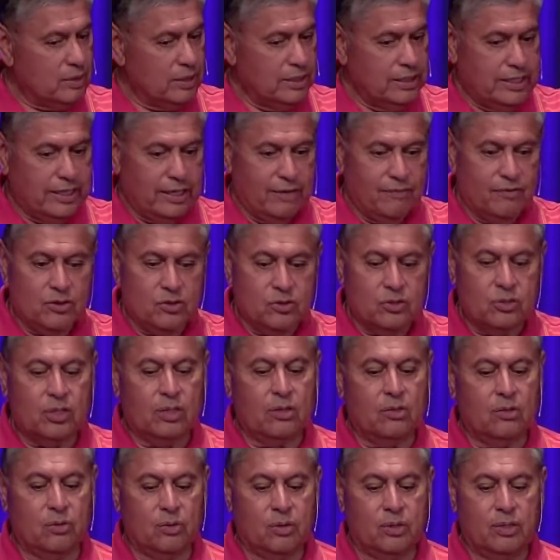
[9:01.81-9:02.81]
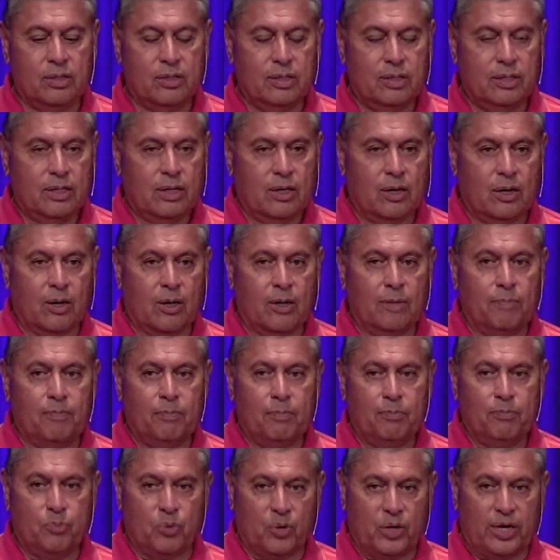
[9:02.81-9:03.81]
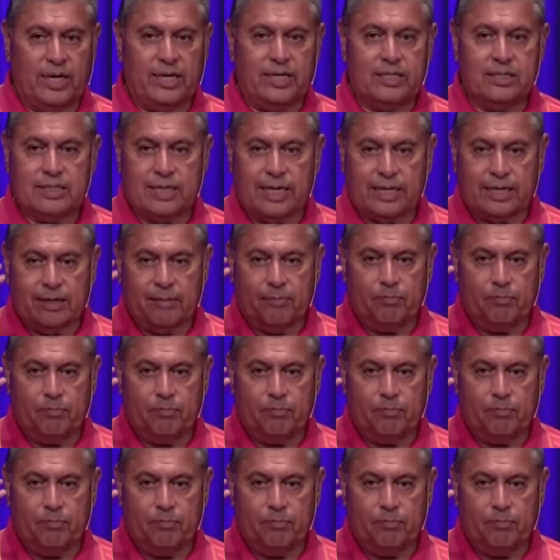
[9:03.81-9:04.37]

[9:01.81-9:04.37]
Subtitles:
give it to the Lord. Our brain is like a